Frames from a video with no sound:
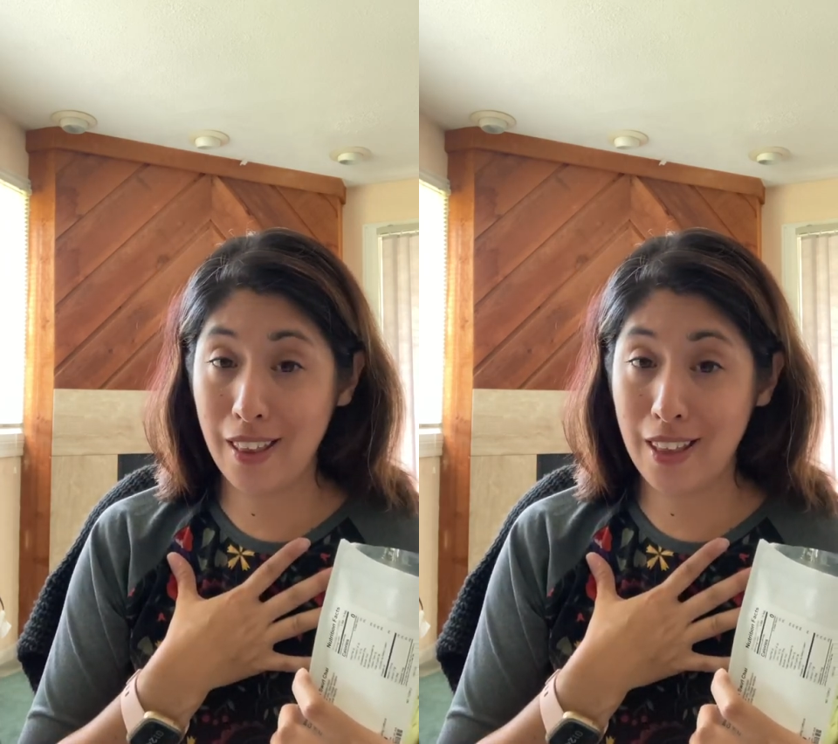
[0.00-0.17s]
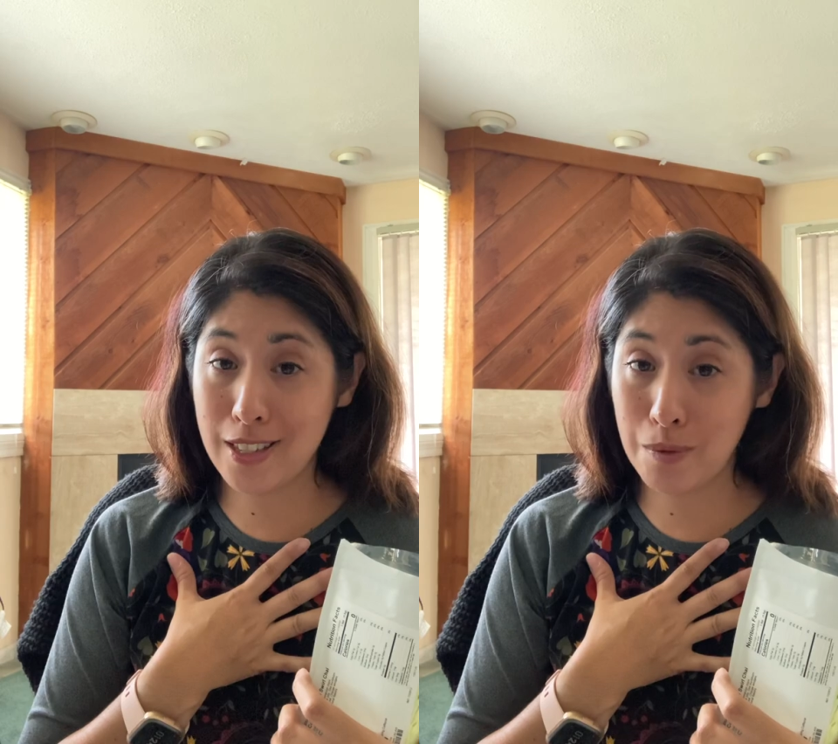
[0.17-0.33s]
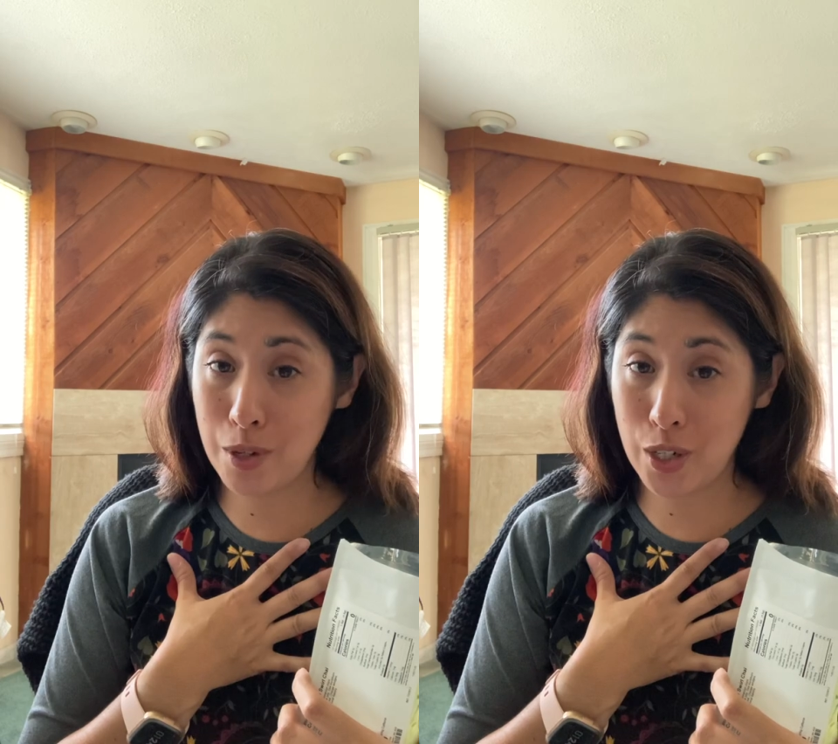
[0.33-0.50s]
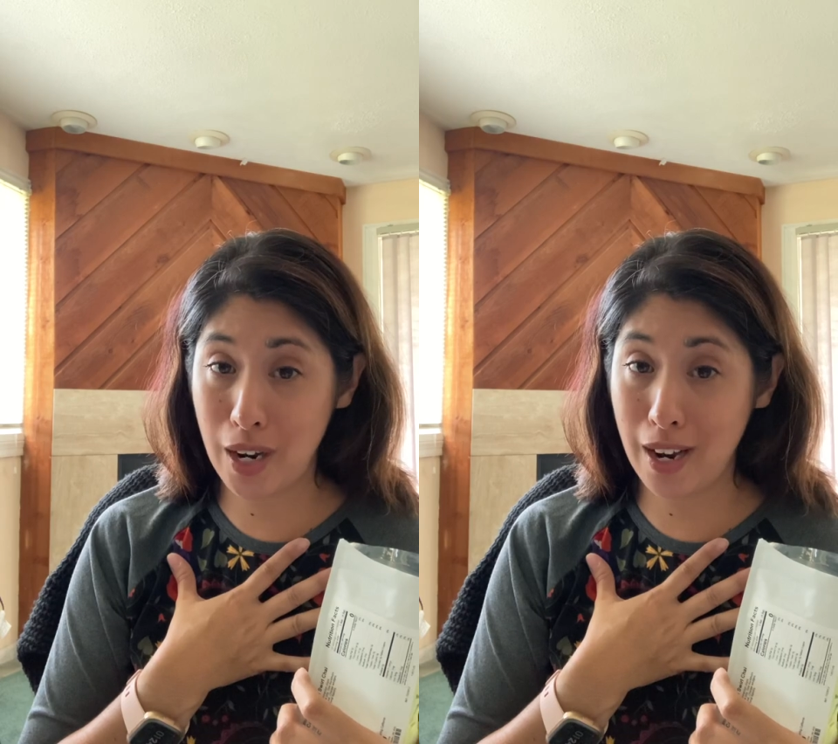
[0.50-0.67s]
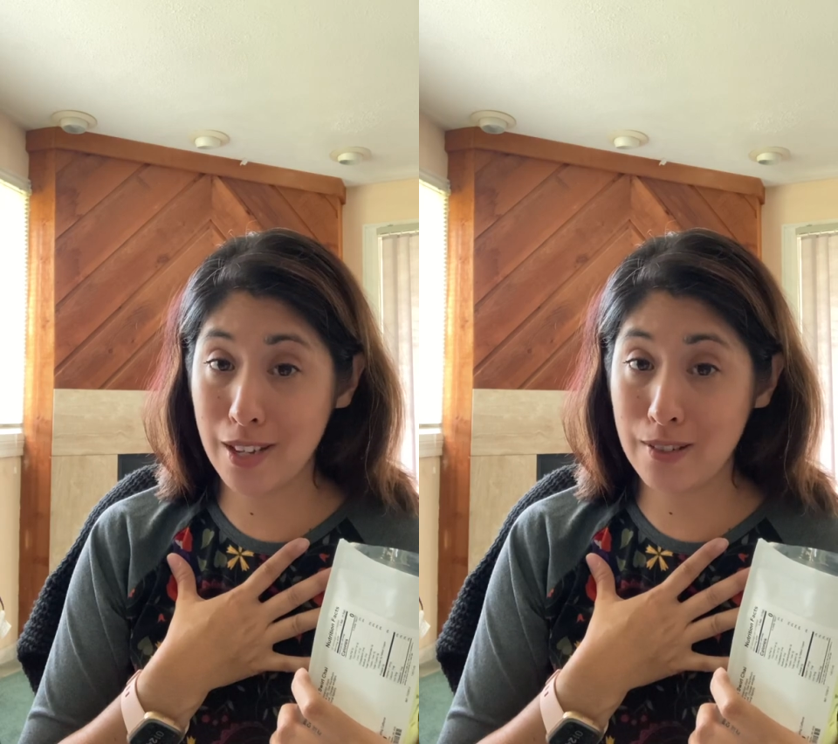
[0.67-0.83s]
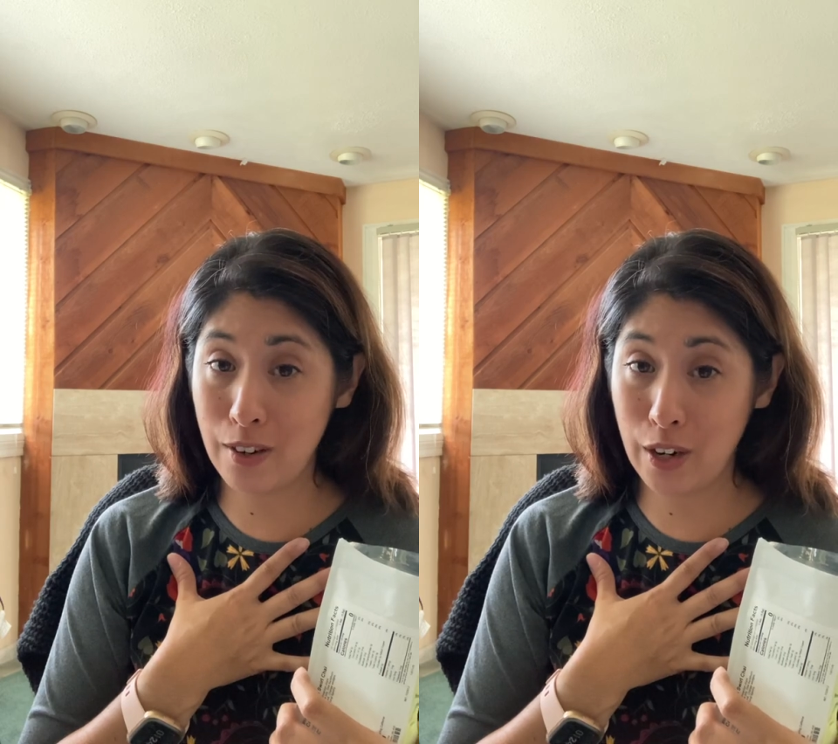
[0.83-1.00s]
cinnamon chai
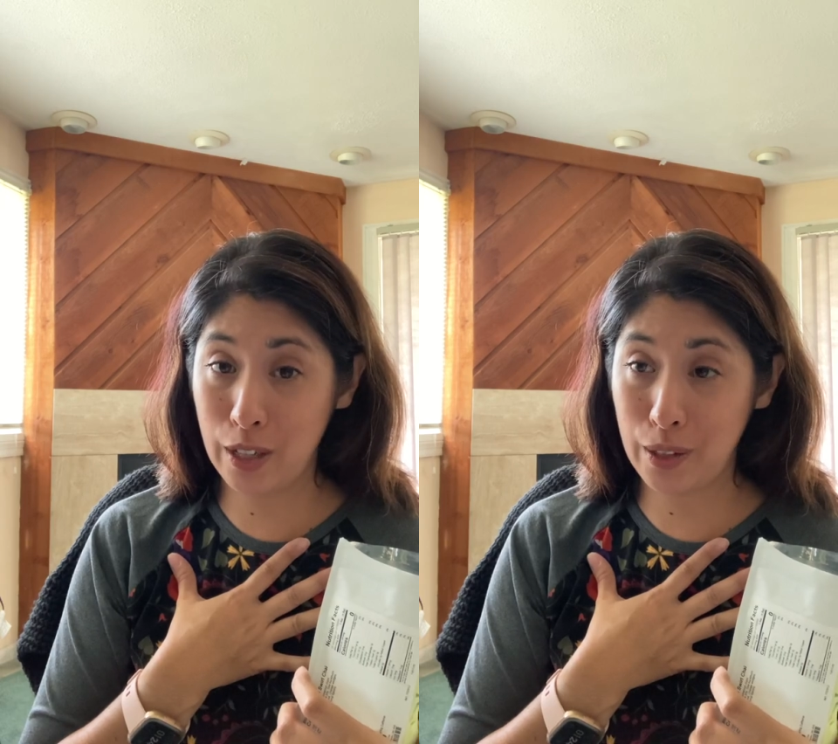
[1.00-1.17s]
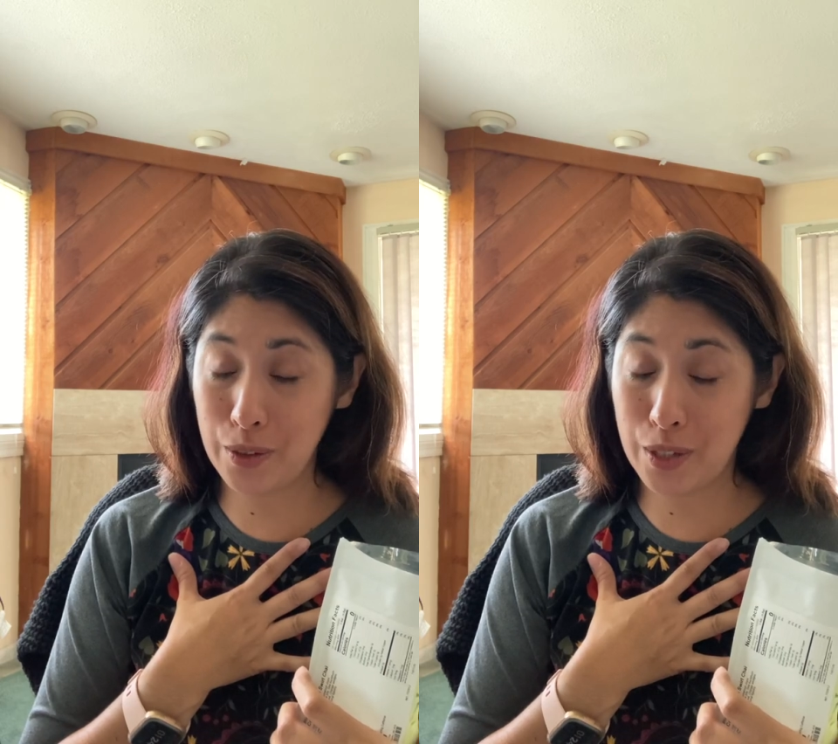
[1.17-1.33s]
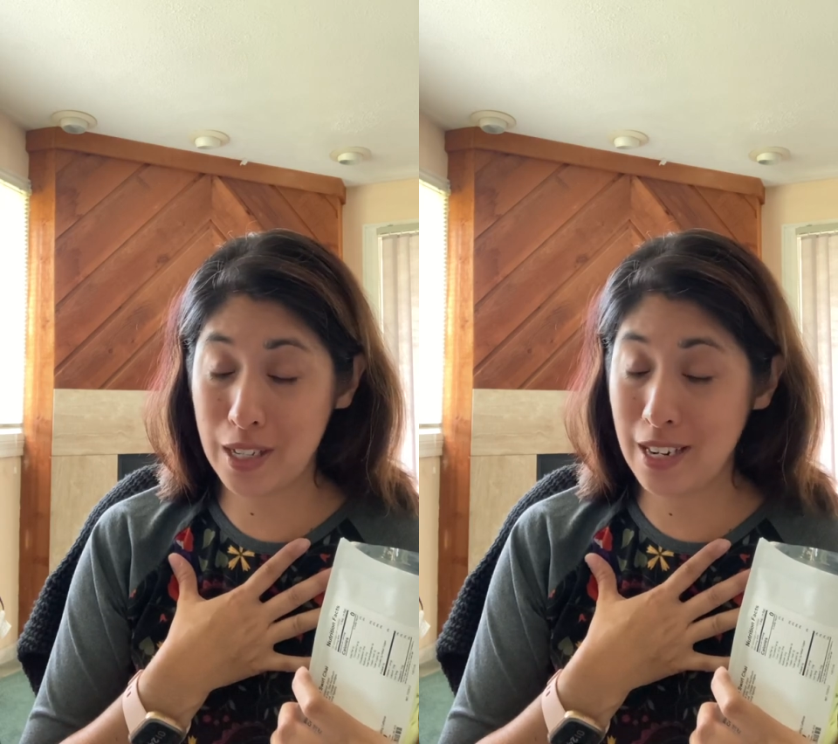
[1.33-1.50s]
is very close